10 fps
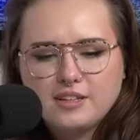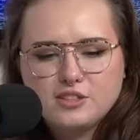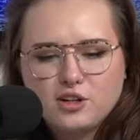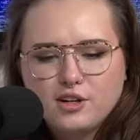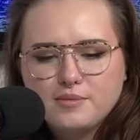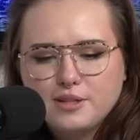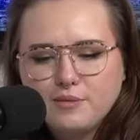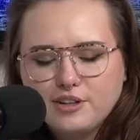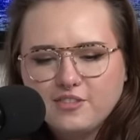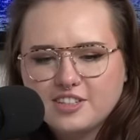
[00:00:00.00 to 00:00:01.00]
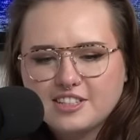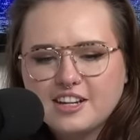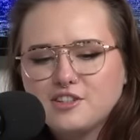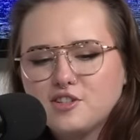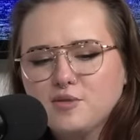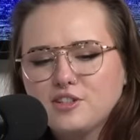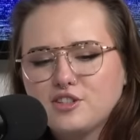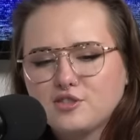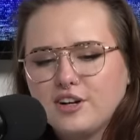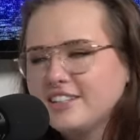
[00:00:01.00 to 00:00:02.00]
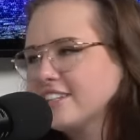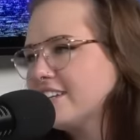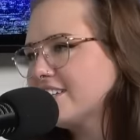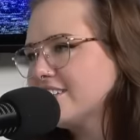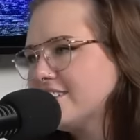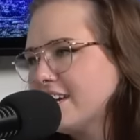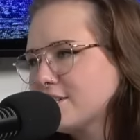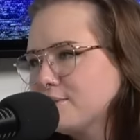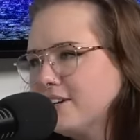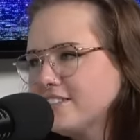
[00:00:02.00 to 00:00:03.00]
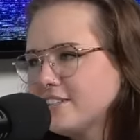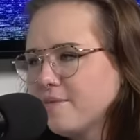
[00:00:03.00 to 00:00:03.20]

terms that we could have discussed, and you went straight to like the sex ones.